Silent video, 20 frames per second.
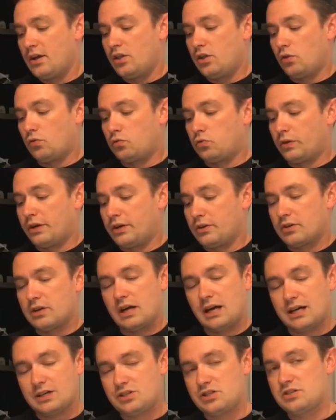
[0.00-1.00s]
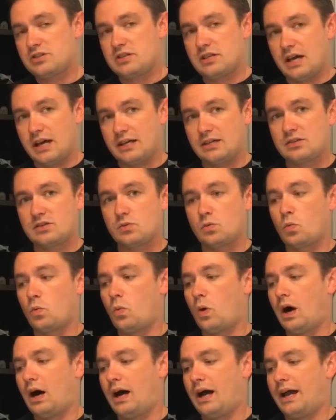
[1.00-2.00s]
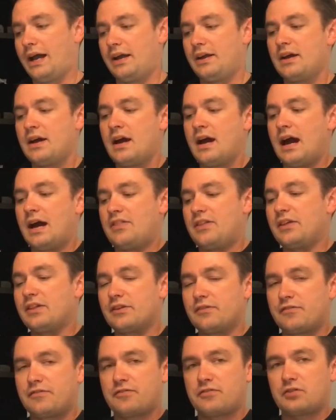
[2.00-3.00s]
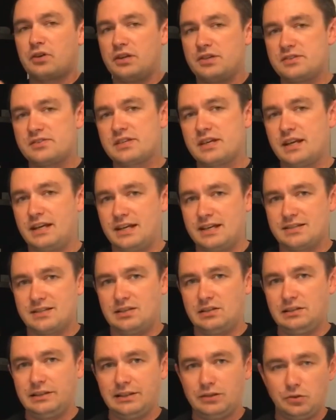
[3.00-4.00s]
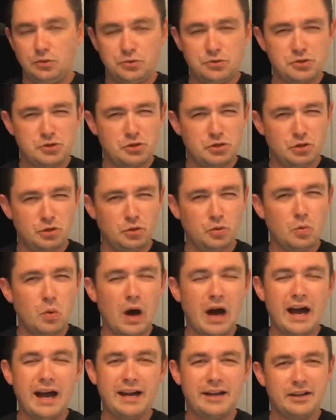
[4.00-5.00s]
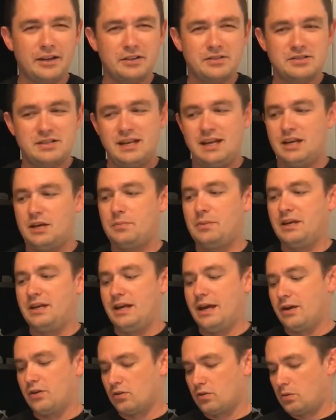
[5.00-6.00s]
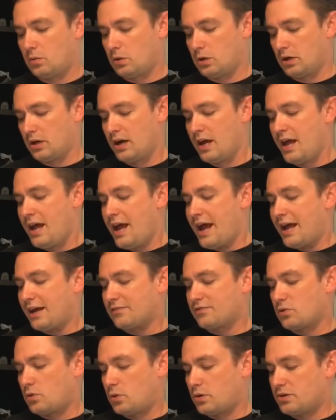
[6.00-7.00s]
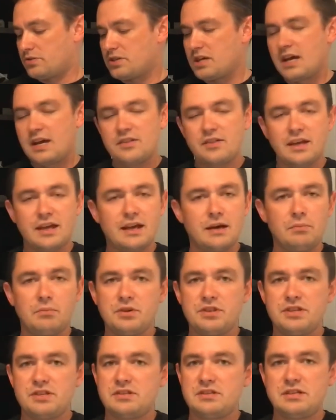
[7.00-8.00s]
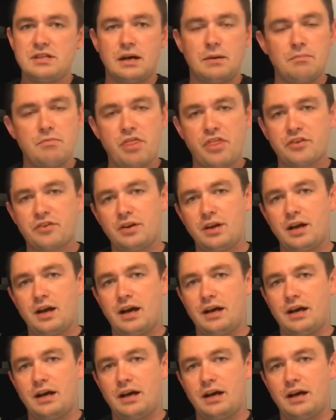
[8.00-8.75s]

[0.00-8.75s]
The rear notch is nice and wide. I think the front sight is a little too wide. It could stand to be narrower. And of course, they come with this dumb three